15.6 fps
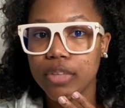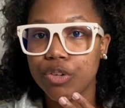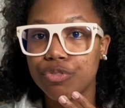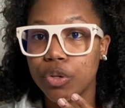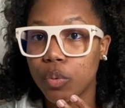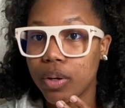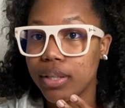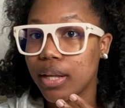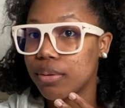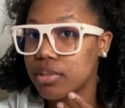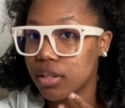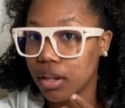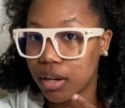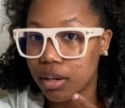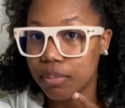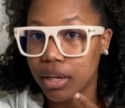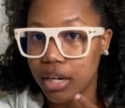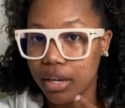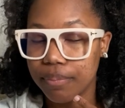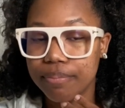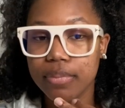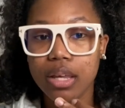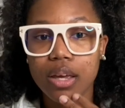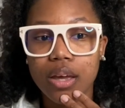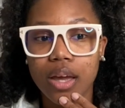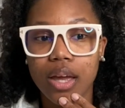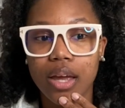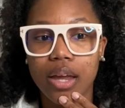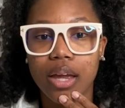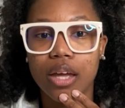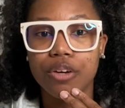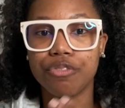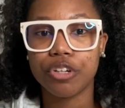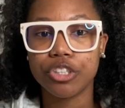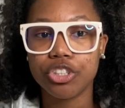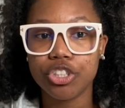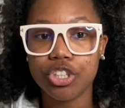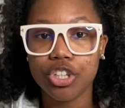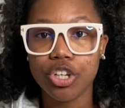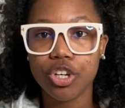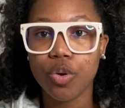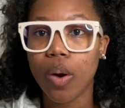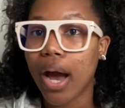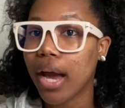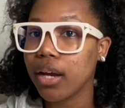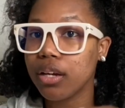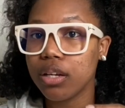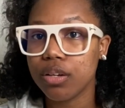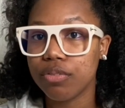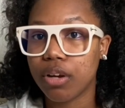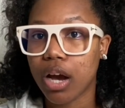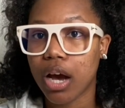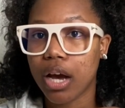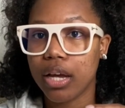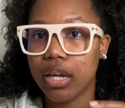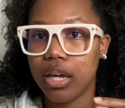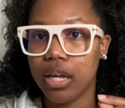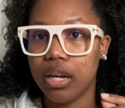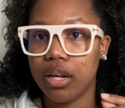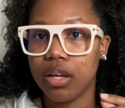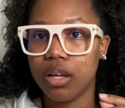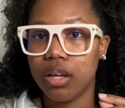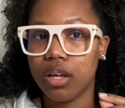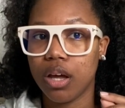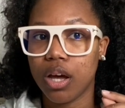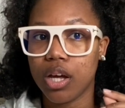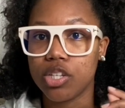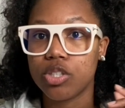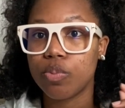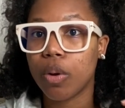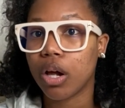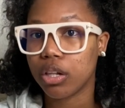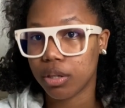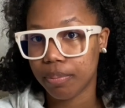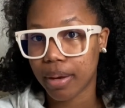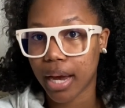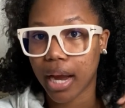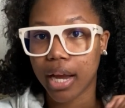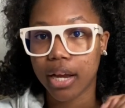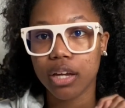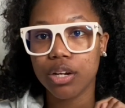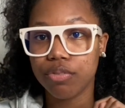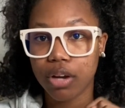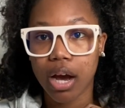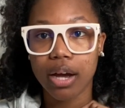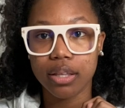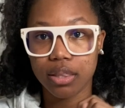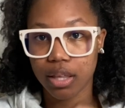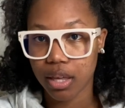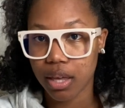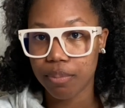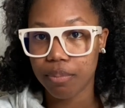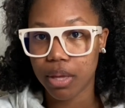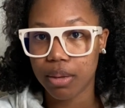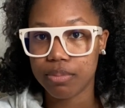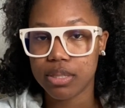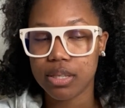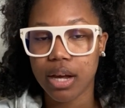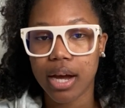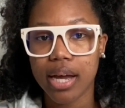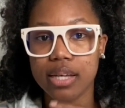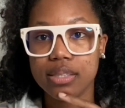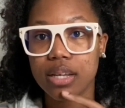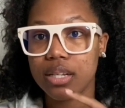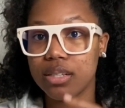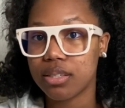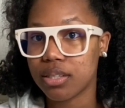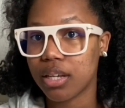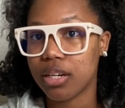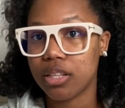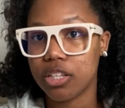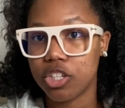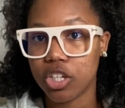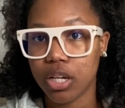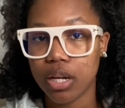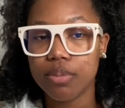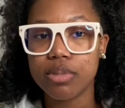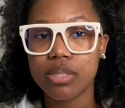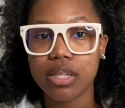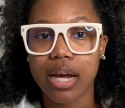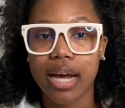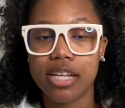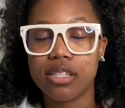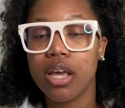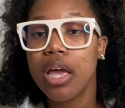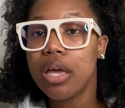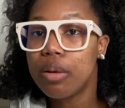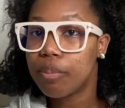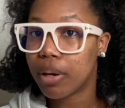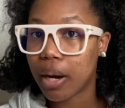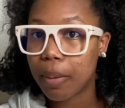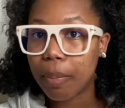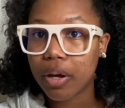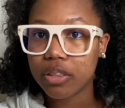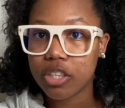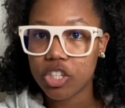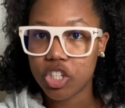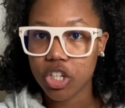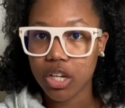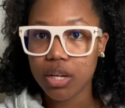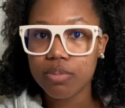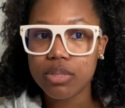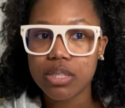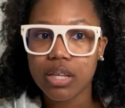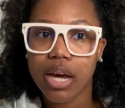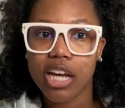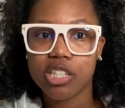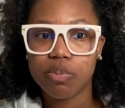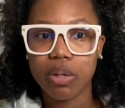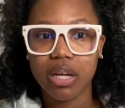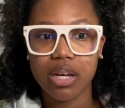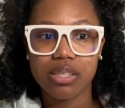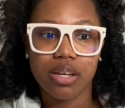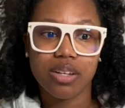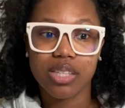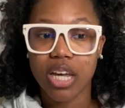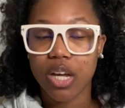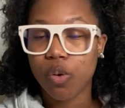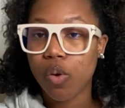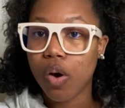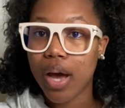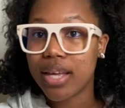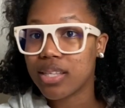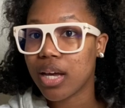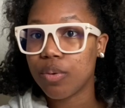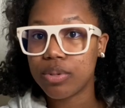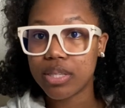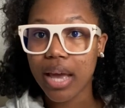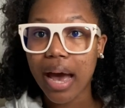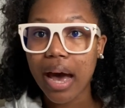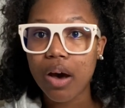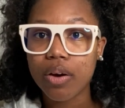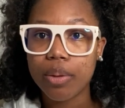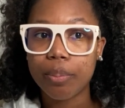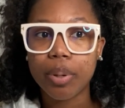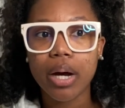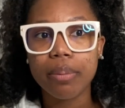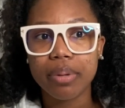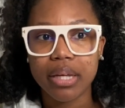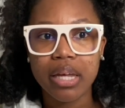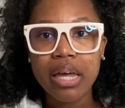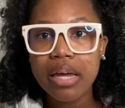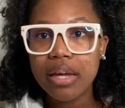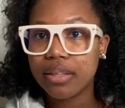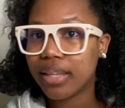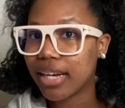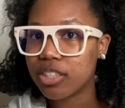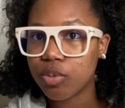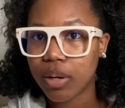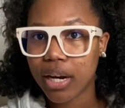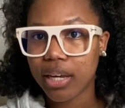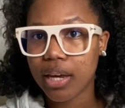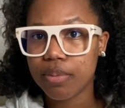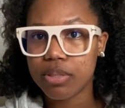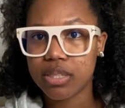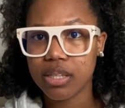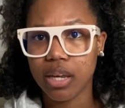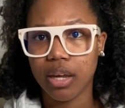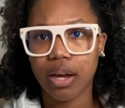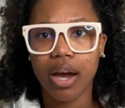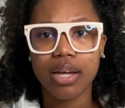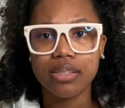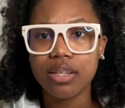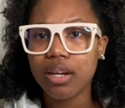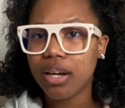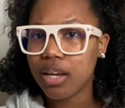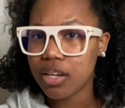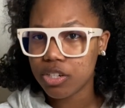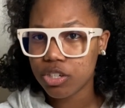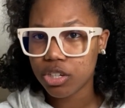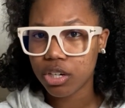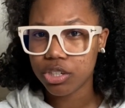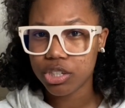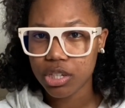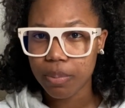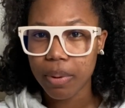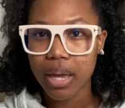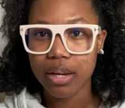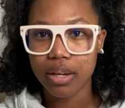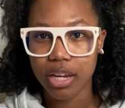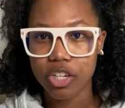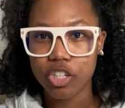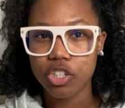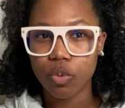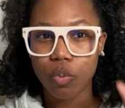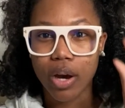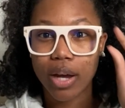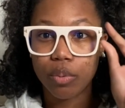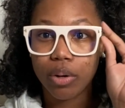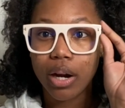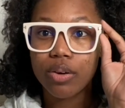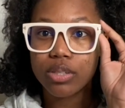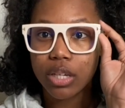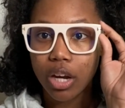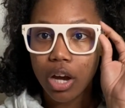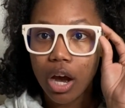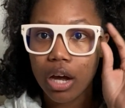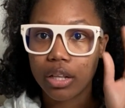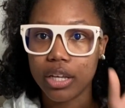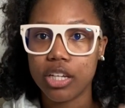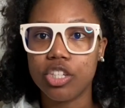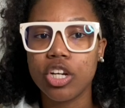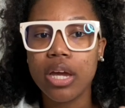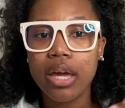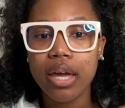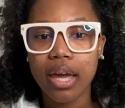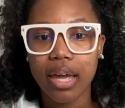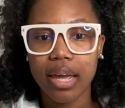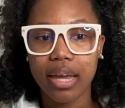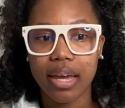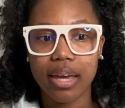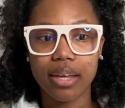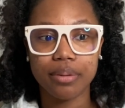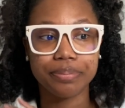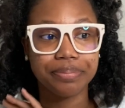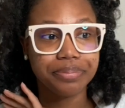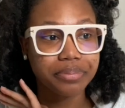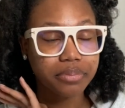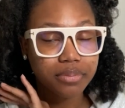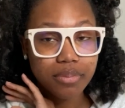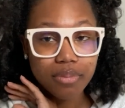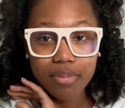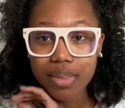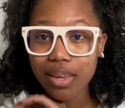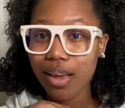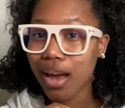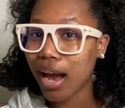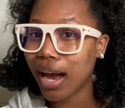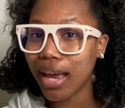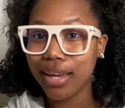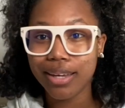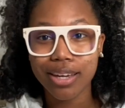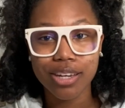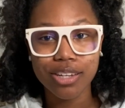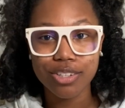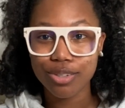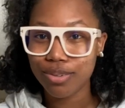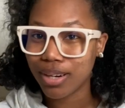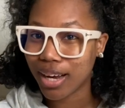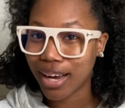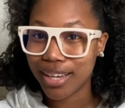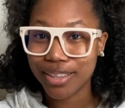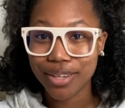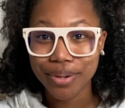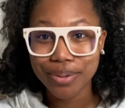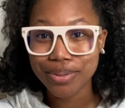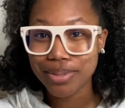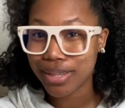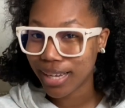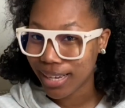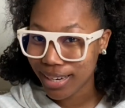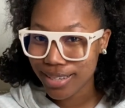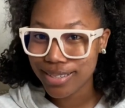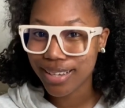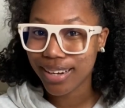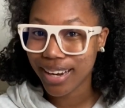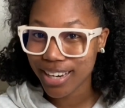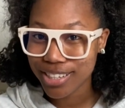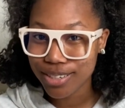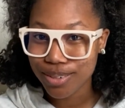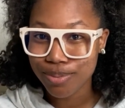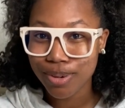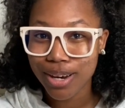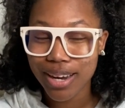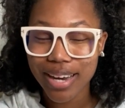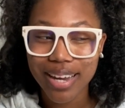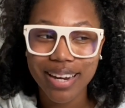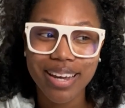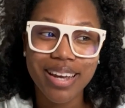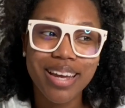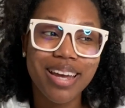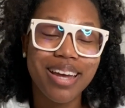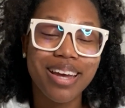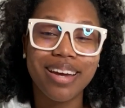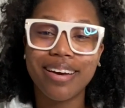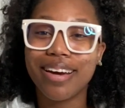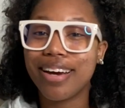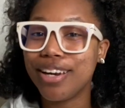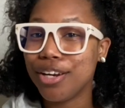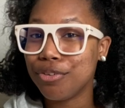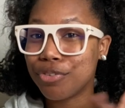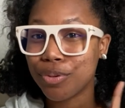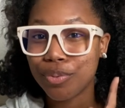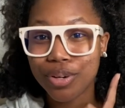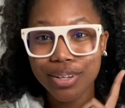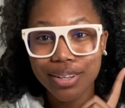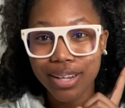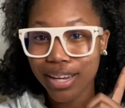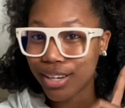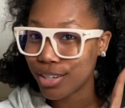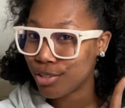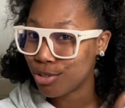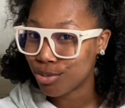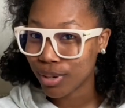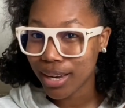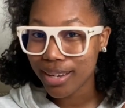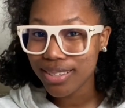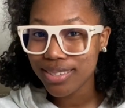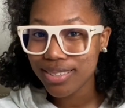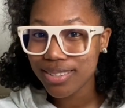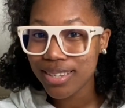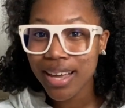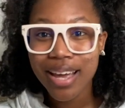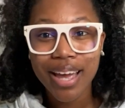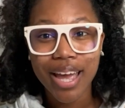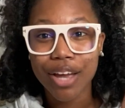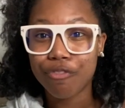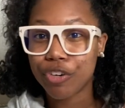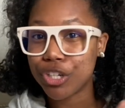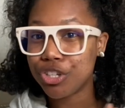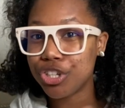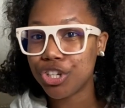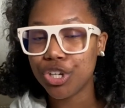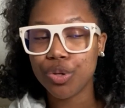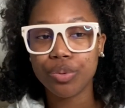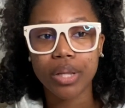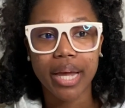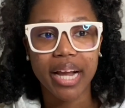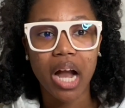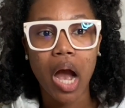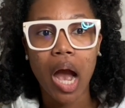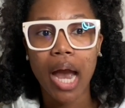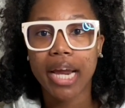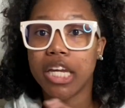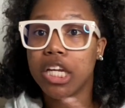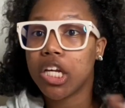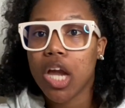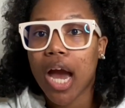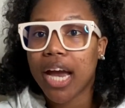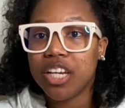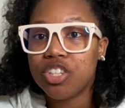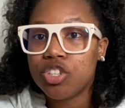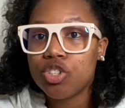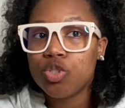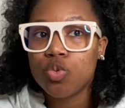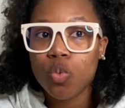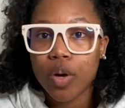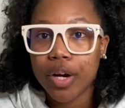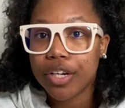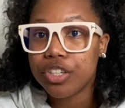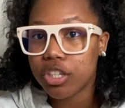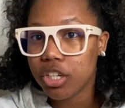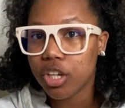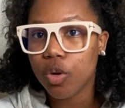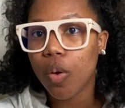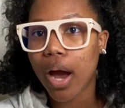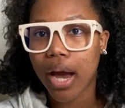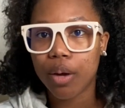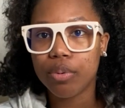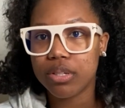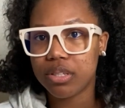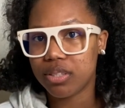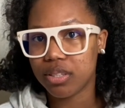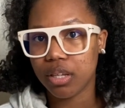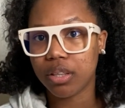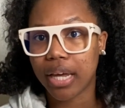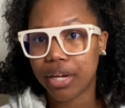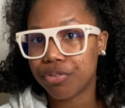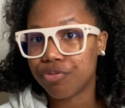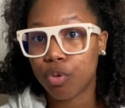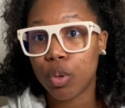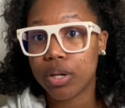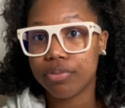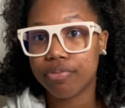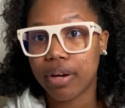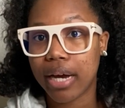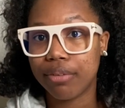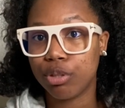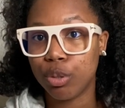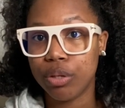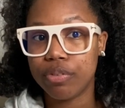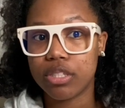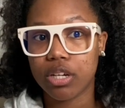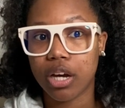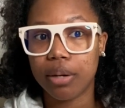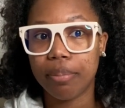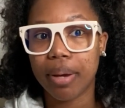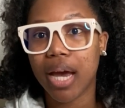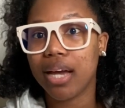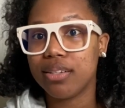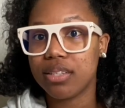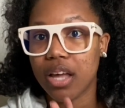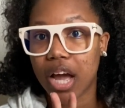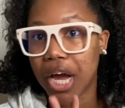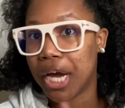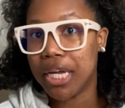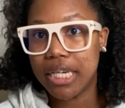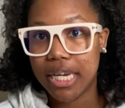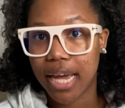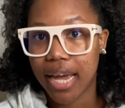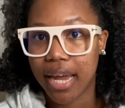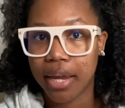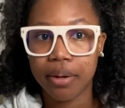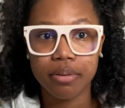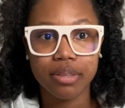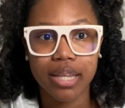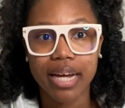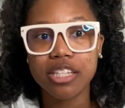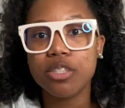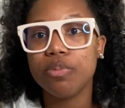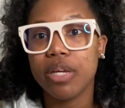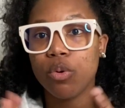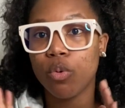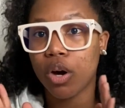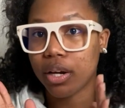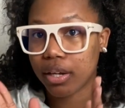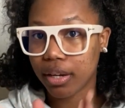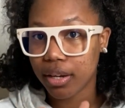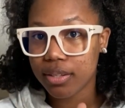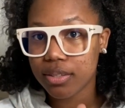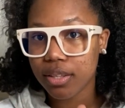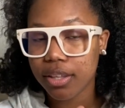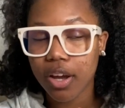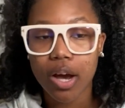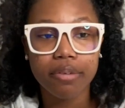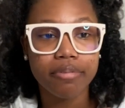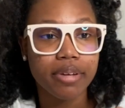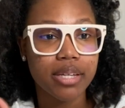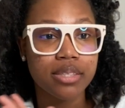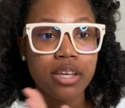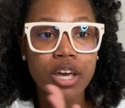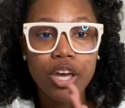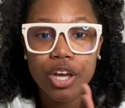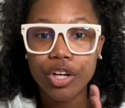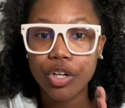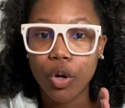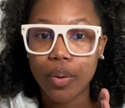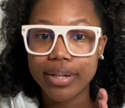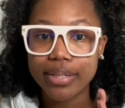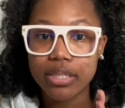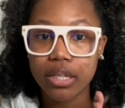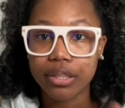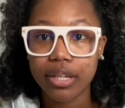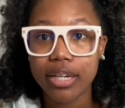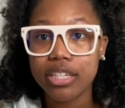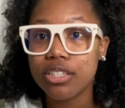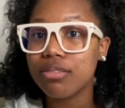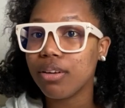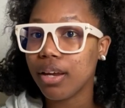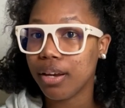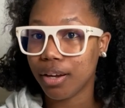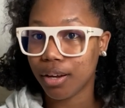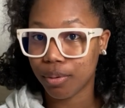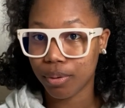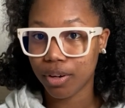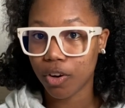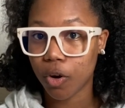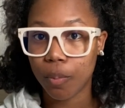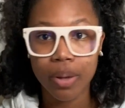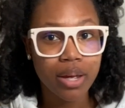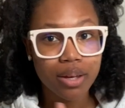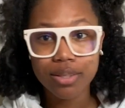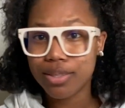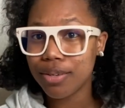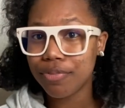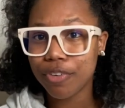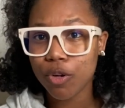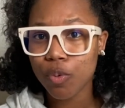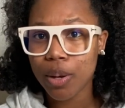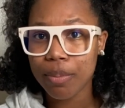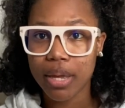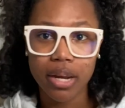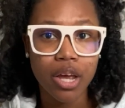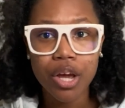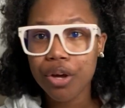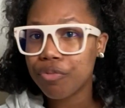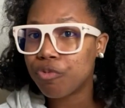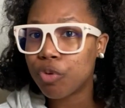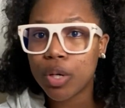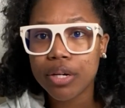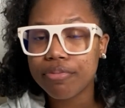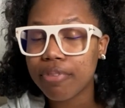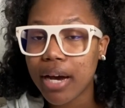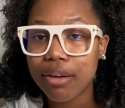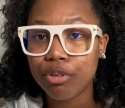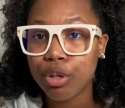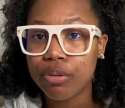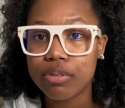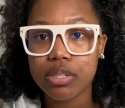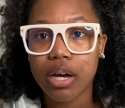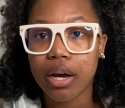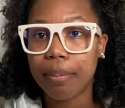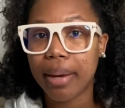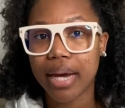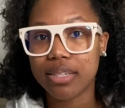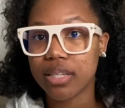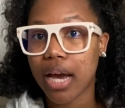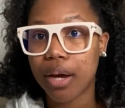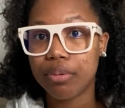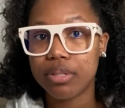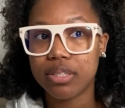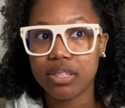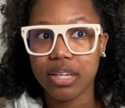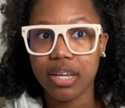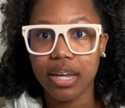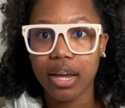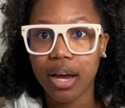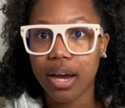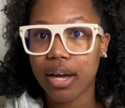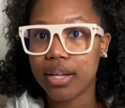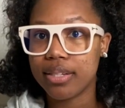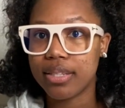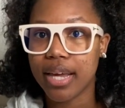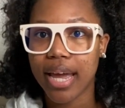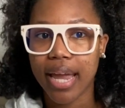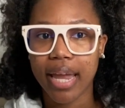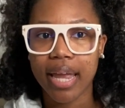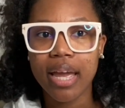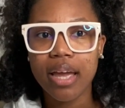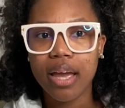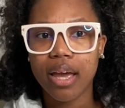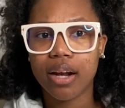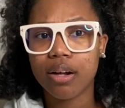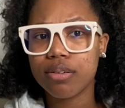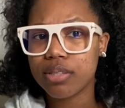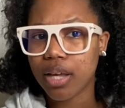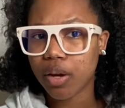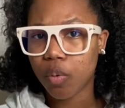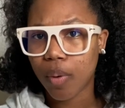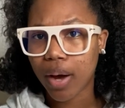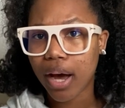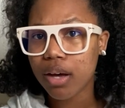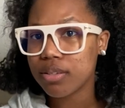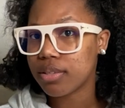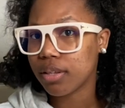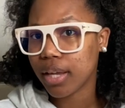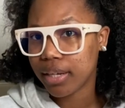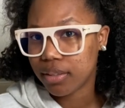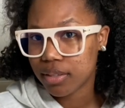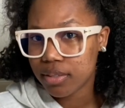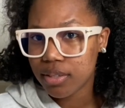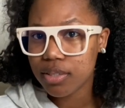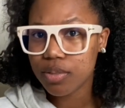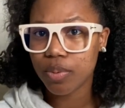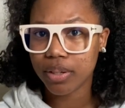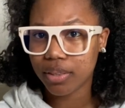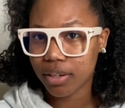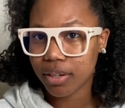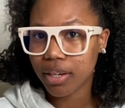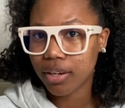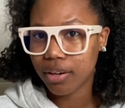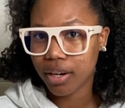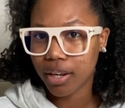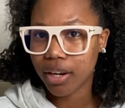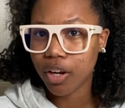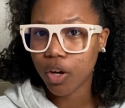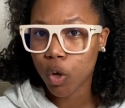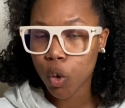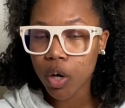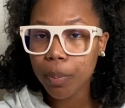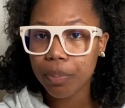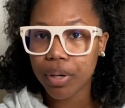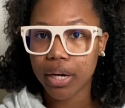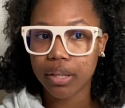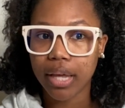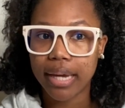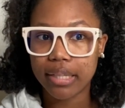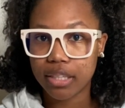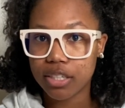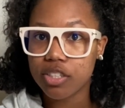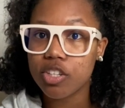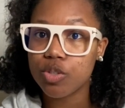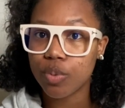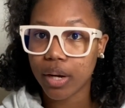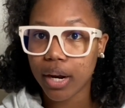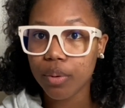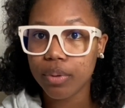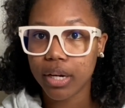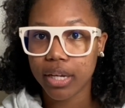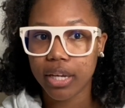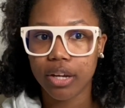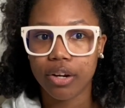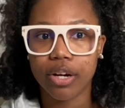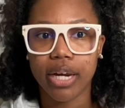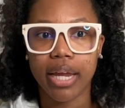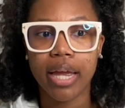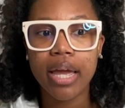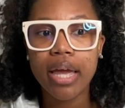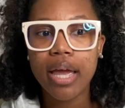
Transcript: for one, that was a lot of money. And for two, I could have gotten a smaller bag. I could have gotten the MM size instead of the GM size, but I bought the GM size because I was like, well, as I was out in public, that's what I kept seeing. I did an internship at Nationwide when I was in college, and I kid you not, those ladies at Nationwide, honey, for one, they could dress. And for two, like, I swear to you, I would see like 4 or 5 Louis Vuitton bags a day. That's me walking into the office, going to lunch, and going home. Different women, 4 to 5 Louis Vuitton bags I would see a day. And I was like, wow, so like this is what they're carrying in corporate. Like this is what I want to carry.